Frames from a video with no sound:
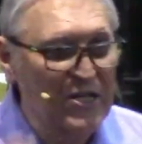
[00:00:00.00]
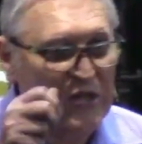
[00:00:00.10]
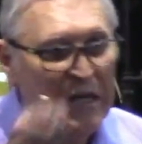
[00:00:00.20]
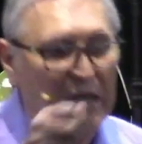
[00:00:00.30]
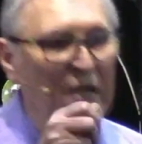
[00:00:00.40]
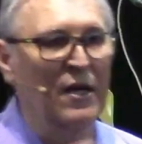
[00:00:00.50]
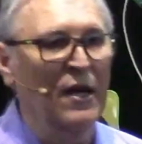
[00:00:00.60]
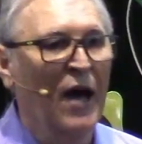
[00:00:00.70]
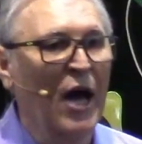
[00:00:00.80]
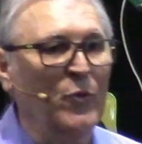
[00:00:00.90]
That's the
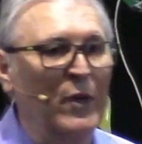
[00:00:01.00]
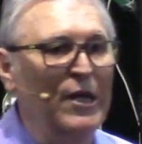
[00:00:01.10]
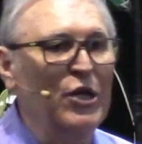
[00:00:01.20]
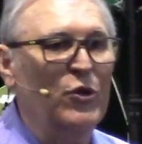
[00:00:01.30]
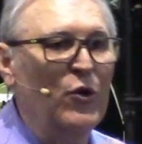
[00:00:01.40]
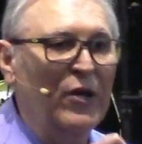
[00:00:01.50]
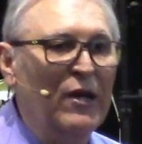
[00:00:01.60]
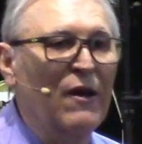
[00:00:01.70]
key. And we need to